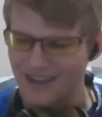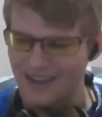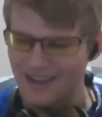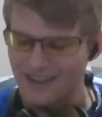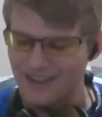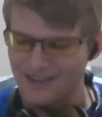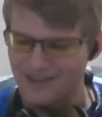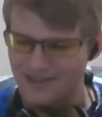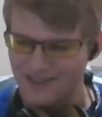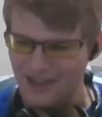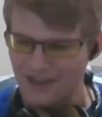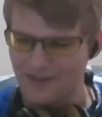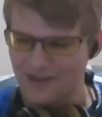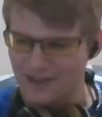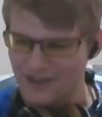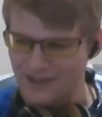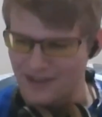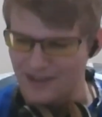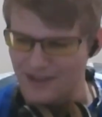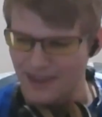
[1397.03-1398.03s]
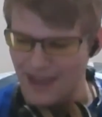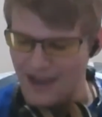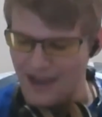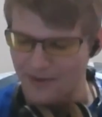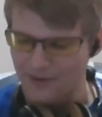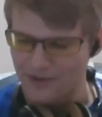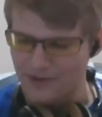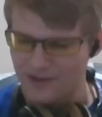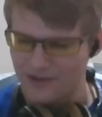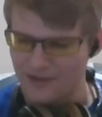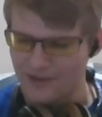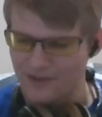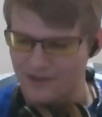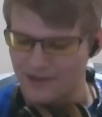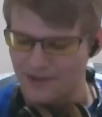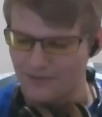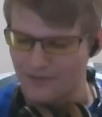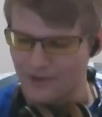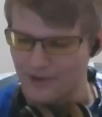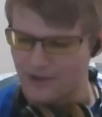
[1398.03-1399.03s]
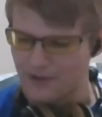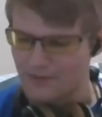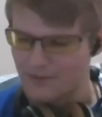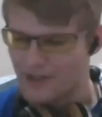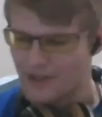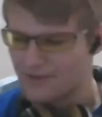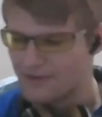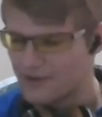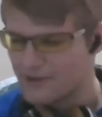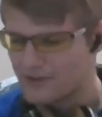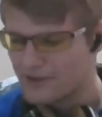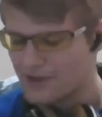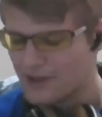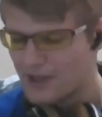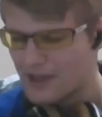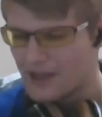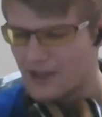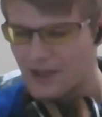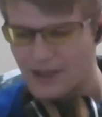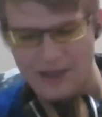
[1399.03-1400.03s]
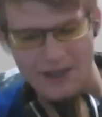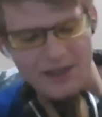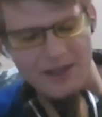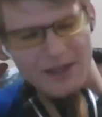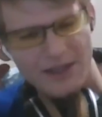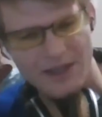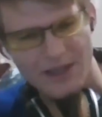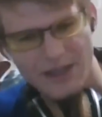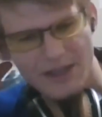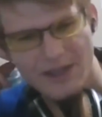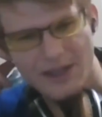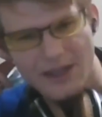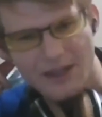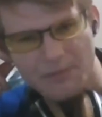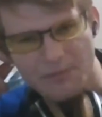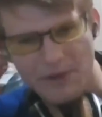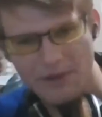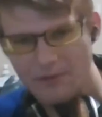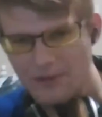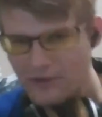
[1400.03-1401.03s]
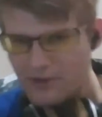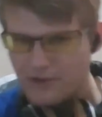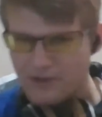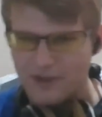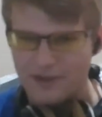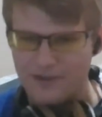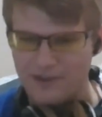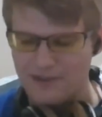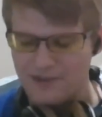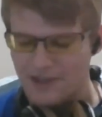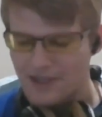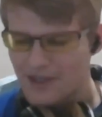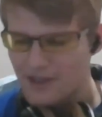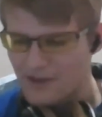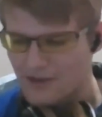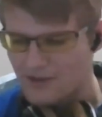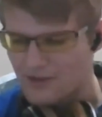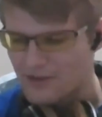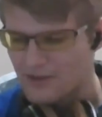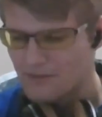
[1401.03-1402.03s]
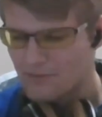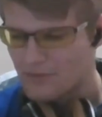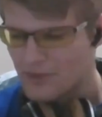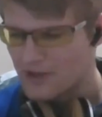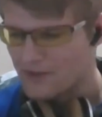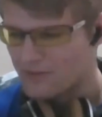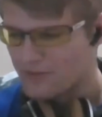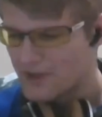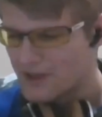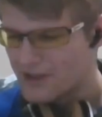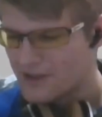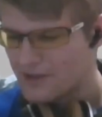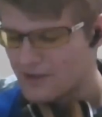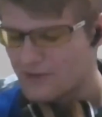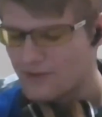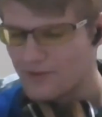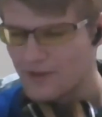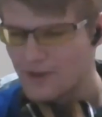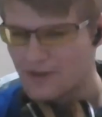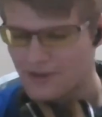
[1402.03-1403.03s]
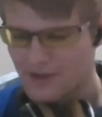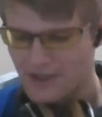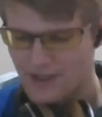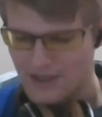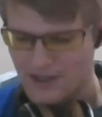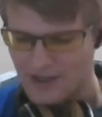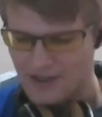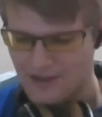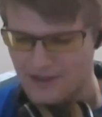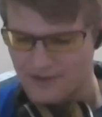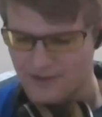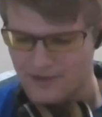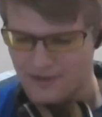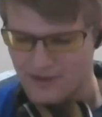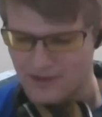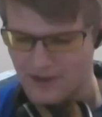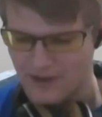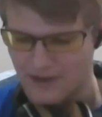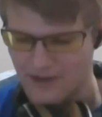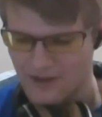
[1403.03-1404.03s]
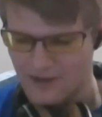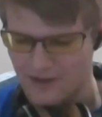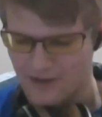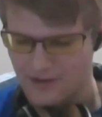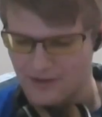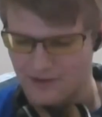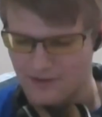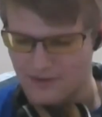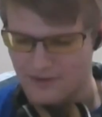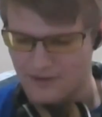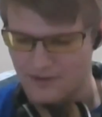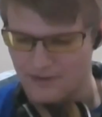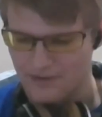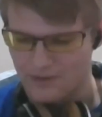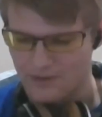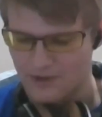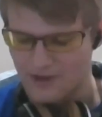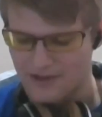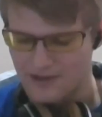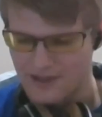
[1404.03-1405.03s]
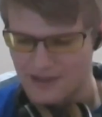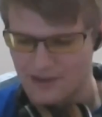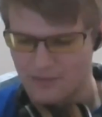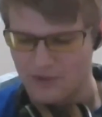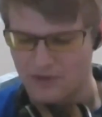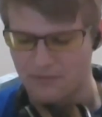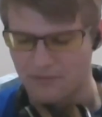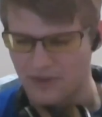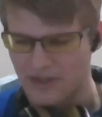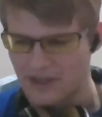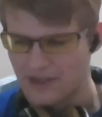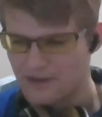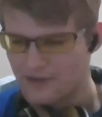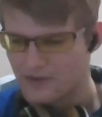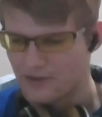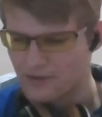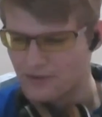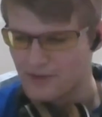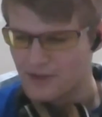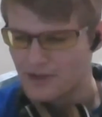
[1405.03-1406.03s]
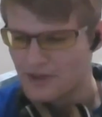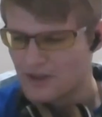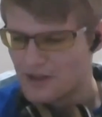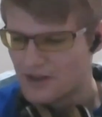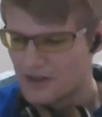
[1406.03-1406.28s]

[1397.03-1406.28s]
is definitely louder at the same volume level. And maybe it's just because it's in ear, but it really does feel like it has a deeper bass to it.